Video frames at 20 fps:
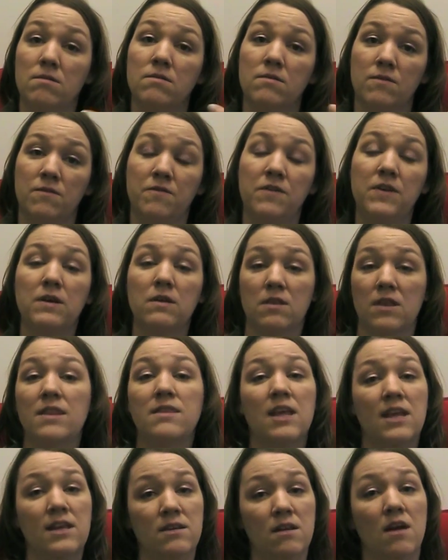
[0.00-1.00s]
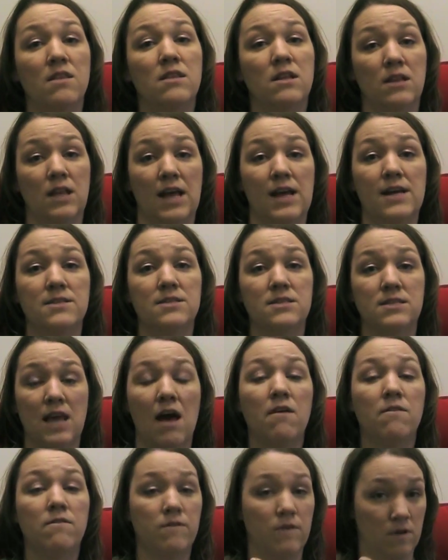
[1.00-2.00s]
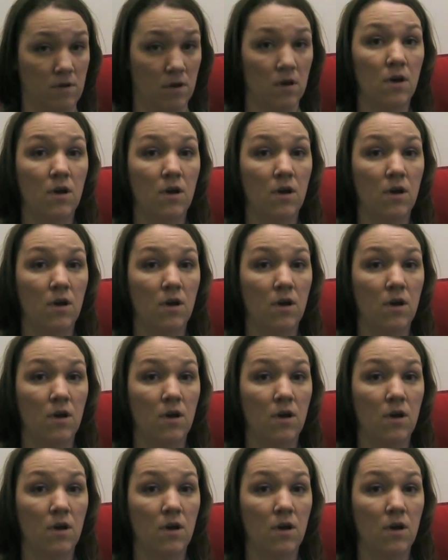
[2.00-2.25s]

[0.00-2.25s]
feel that they nonetheless have